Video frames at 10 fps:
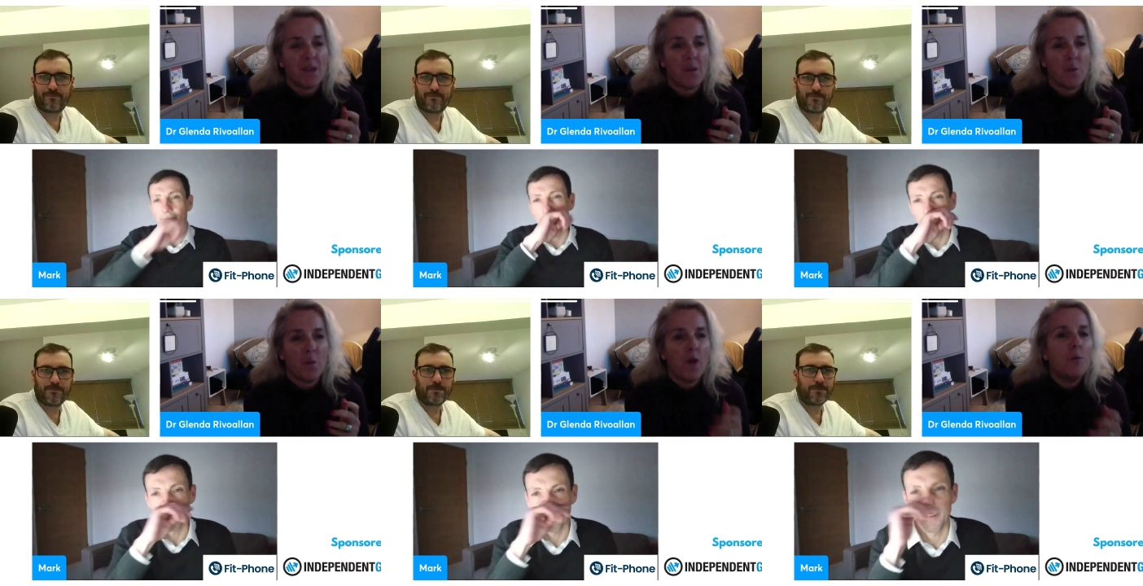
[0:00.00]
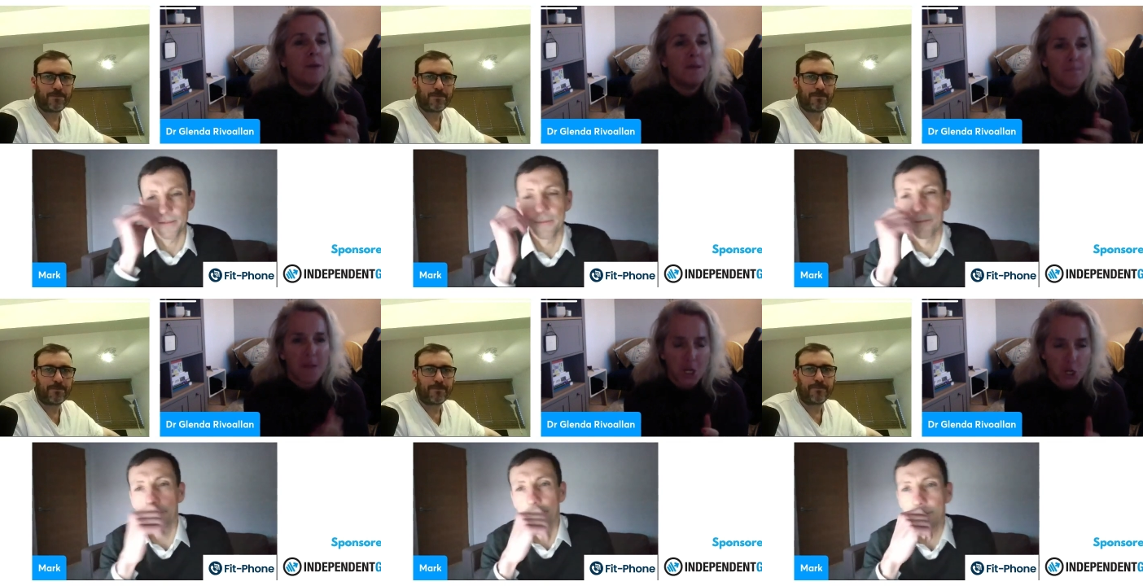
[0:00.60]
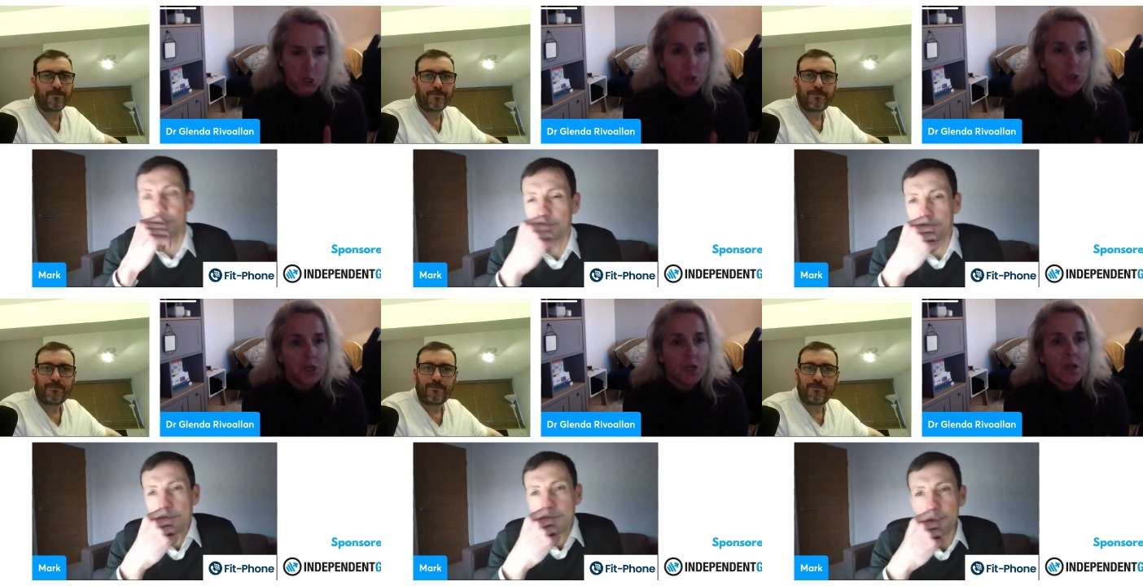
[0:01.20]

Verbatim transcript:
Speaker 1: well-being measures